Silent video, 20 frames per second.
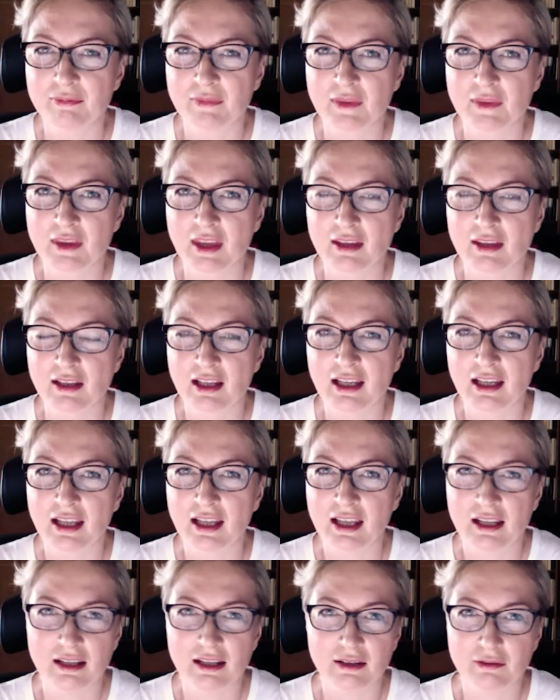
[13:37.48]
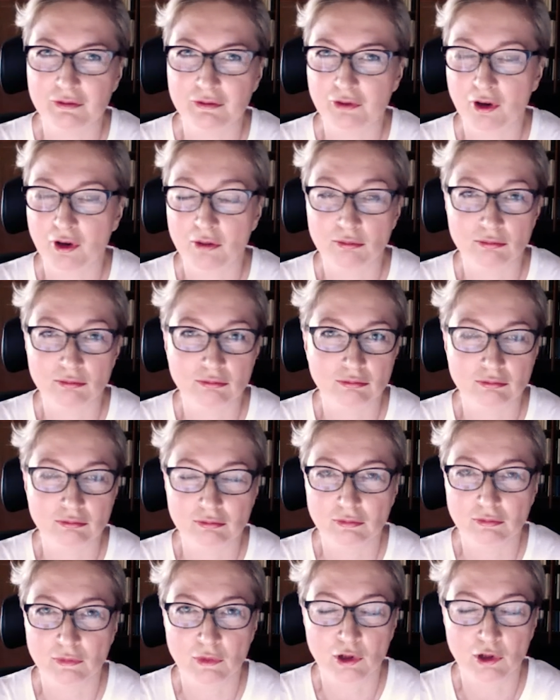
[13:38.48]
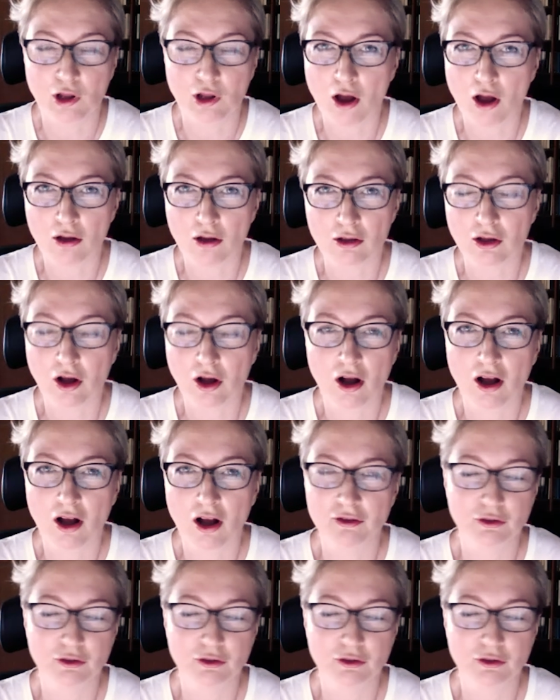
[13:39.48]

then clearly from Locke on,